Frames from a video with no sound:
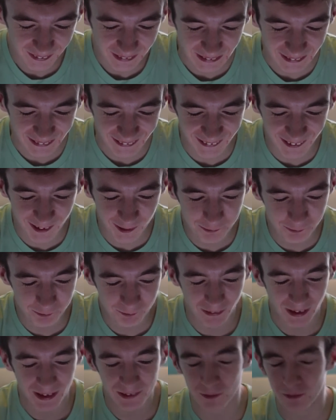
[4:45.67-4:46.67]

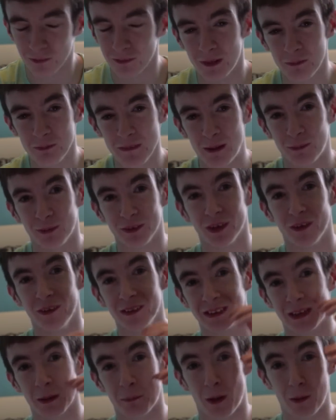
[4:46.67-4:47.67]
I've never
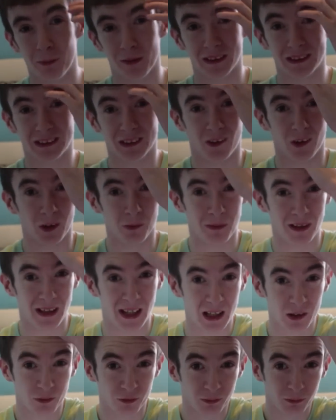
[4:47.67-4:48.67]
used a public shower in my
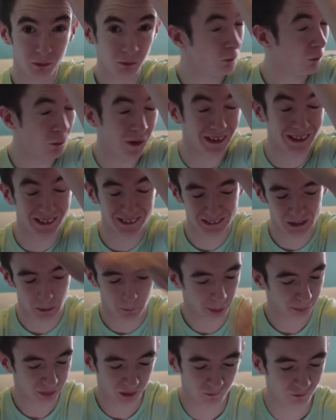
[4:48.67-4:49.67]
life. Wankers.
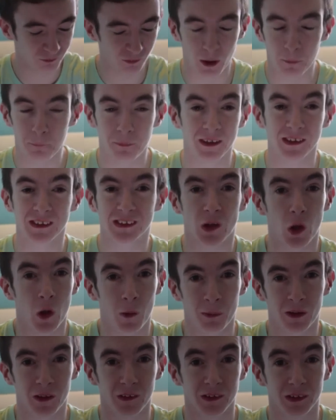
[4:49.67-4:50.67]
Fuck, but it's
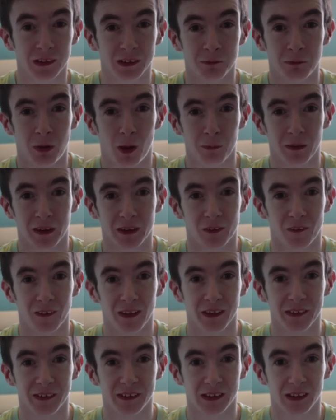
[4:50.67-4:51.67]
comical using public
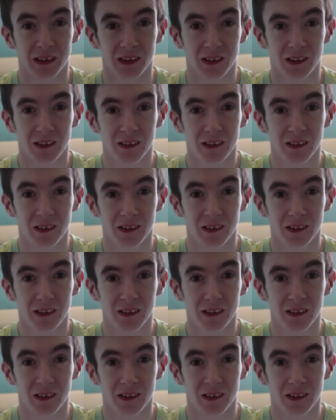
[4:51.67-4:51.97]
toilets.